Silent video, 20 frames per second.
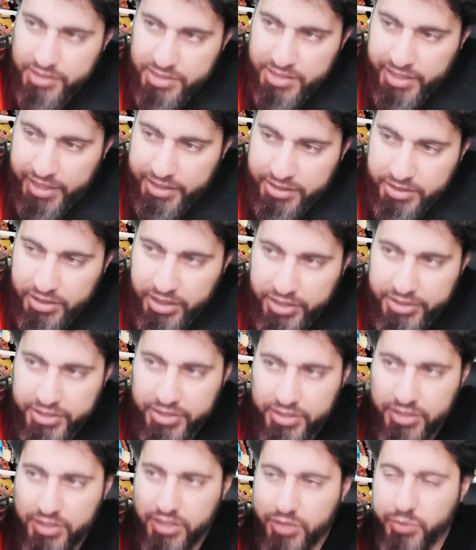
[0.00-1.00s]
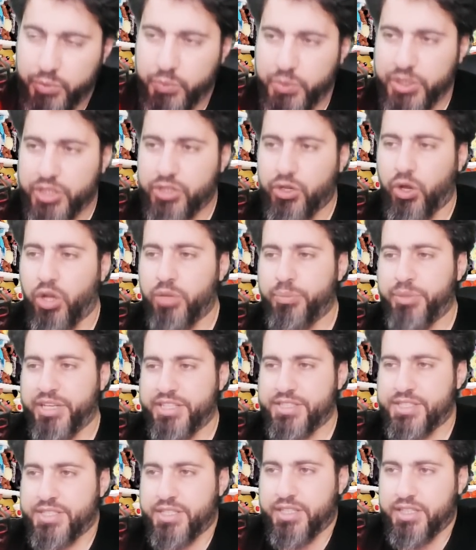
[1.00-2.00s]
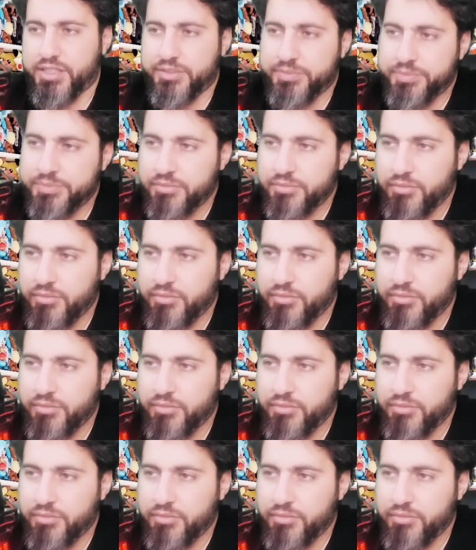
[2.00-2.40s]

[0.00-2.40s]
He's like, no, we call baits here.